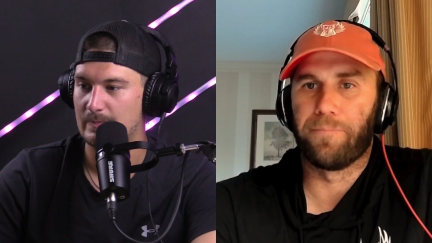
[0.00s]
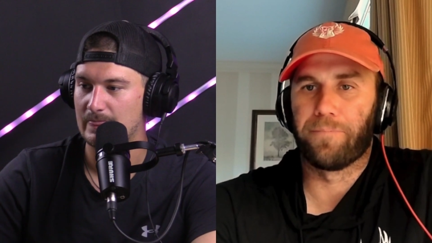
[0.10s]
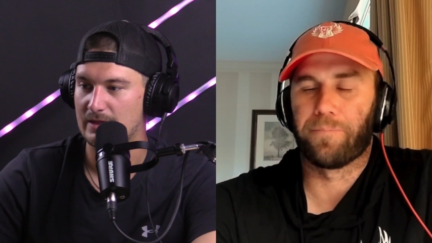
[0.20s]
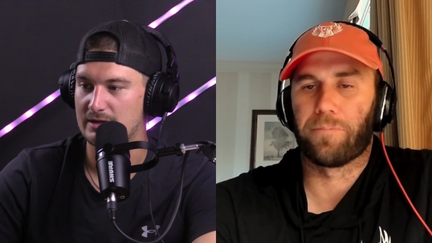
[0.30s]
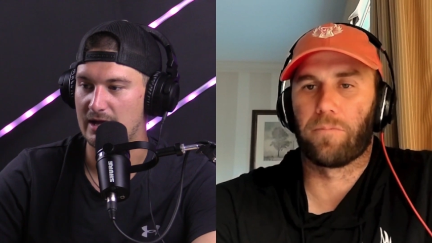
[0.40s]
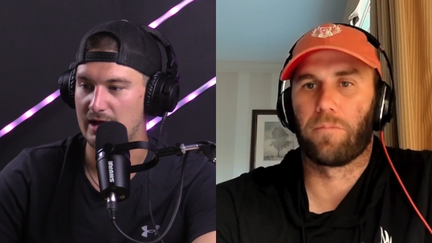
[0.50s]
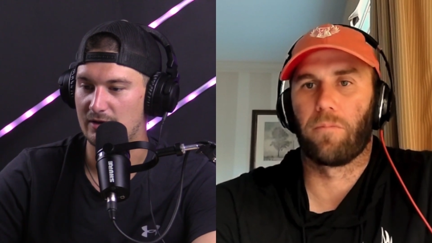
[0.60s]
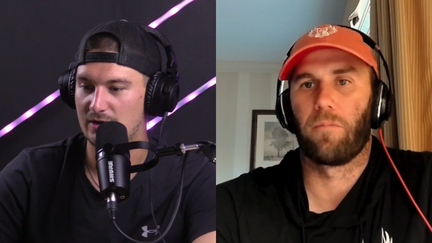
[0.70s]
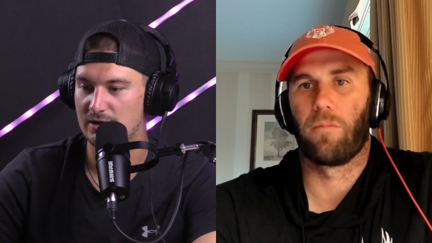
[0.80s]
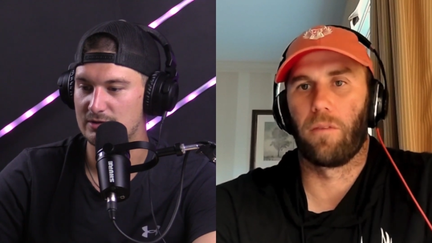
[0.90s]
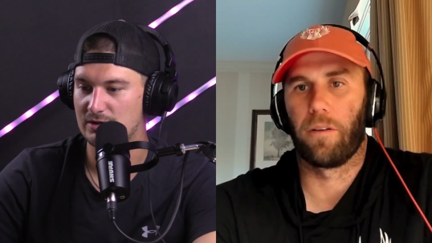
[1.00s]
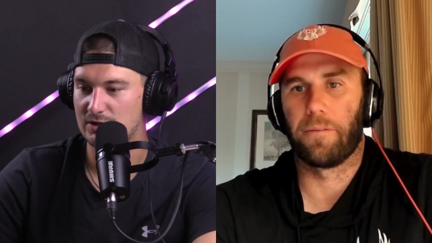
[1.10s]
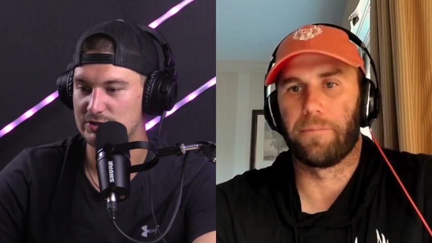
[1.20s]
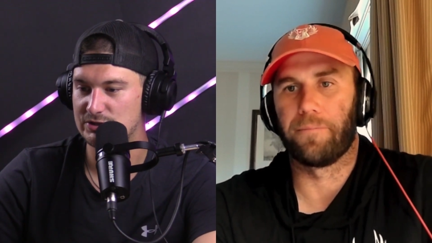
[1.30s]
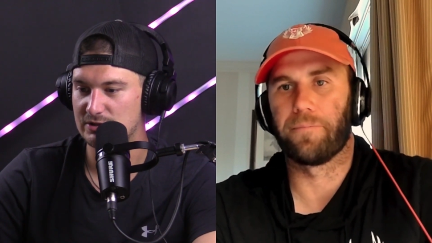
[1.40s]
Speaker 1: Yeah, on on
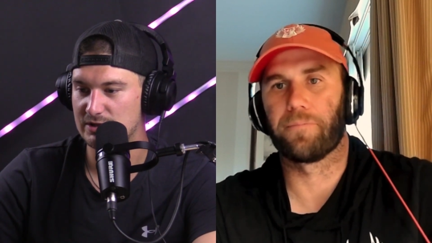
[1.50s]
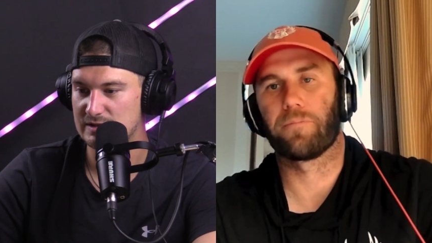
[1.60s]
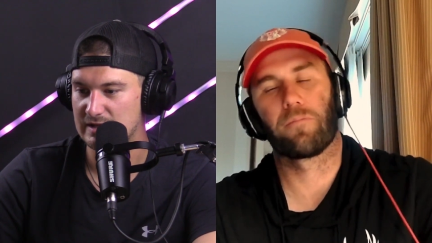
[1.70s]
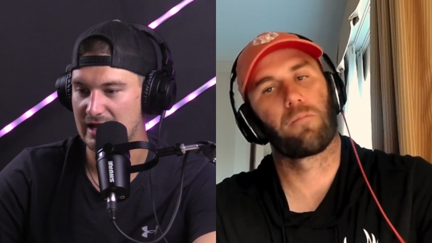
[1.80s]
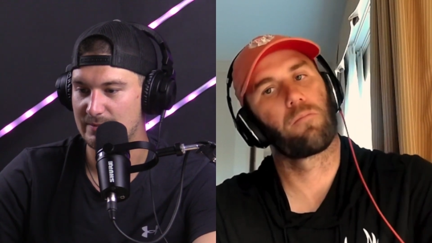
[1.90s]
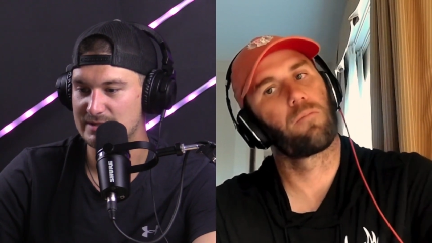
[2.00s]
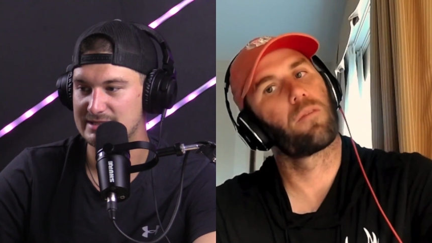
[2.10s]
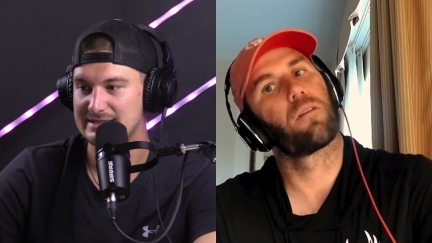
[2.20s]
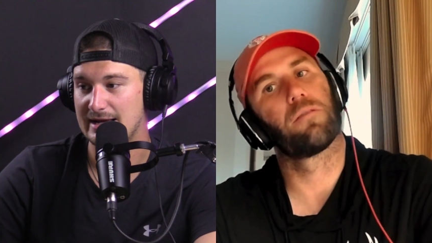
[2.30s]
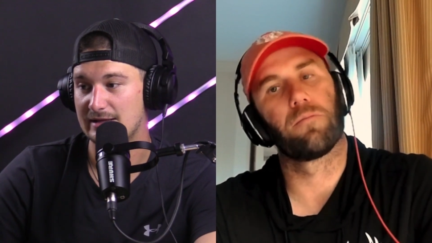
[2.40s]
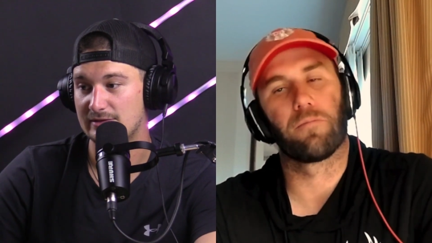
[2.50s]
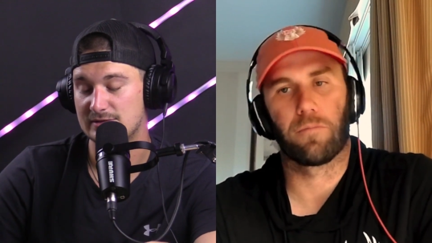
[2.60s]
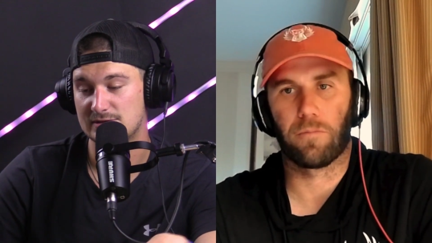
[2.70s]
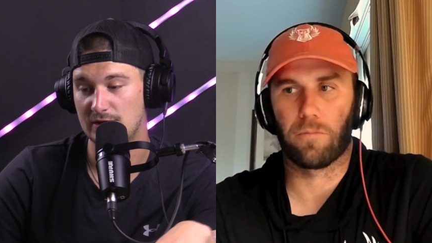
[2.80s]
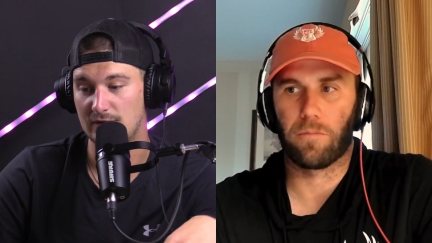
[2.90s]
Judah's Ham is his ninth.
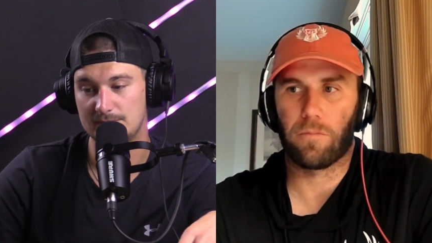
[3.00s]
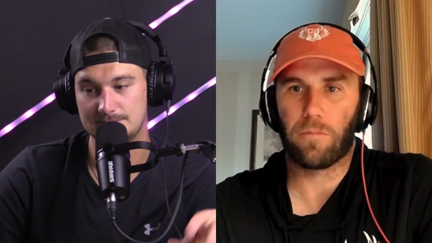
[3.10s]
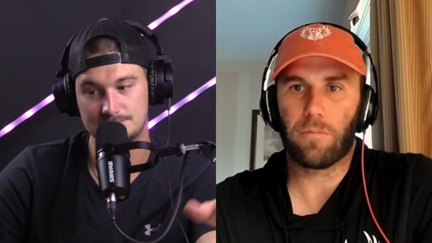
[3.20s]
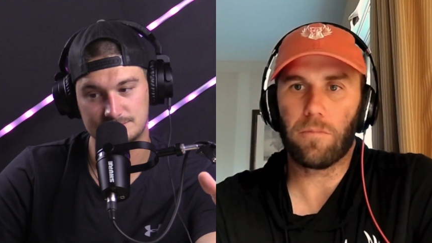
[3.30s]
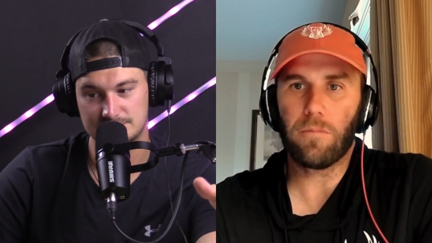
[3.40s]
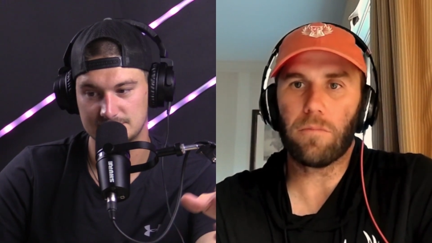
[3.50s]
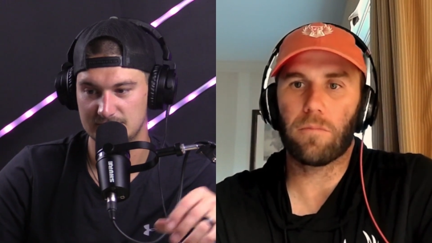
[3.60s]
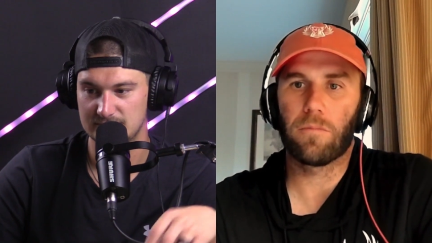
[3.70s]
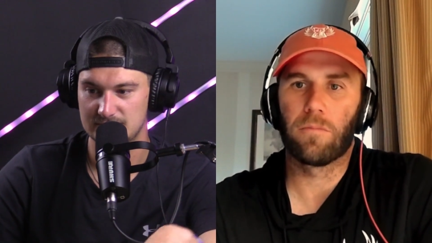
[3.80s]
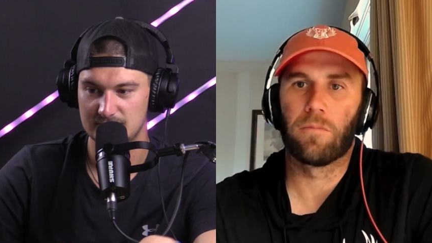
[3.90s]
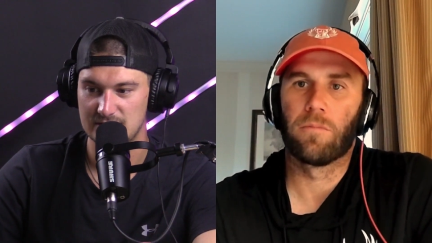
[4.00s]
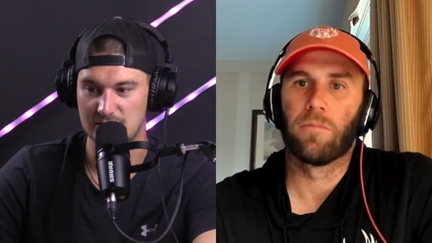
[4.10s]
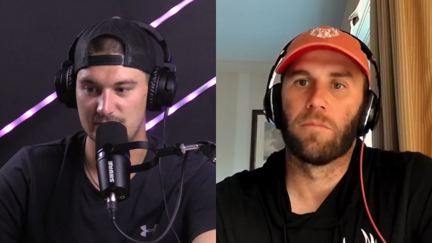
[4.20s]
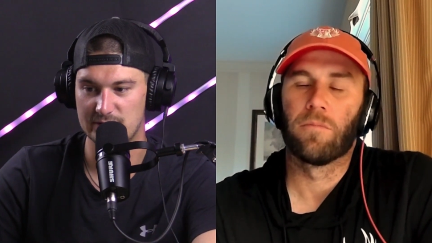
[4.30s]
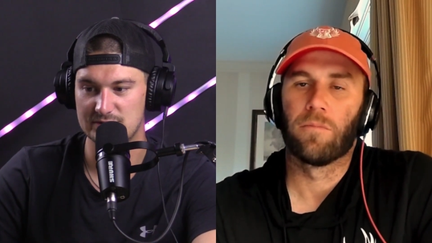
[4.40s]
So so
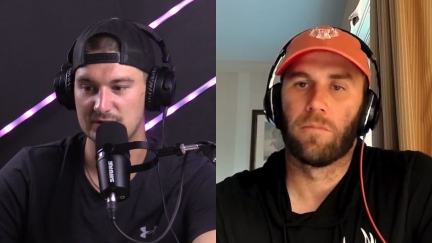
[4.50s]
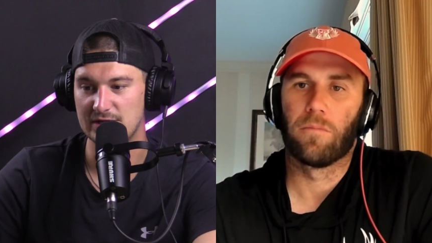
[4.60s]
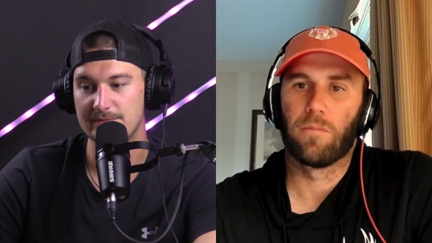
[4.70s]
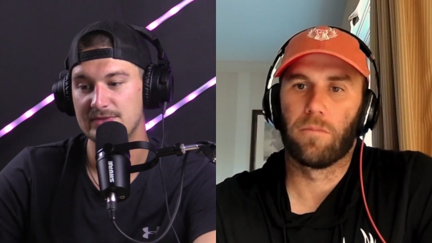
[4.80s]
far so good.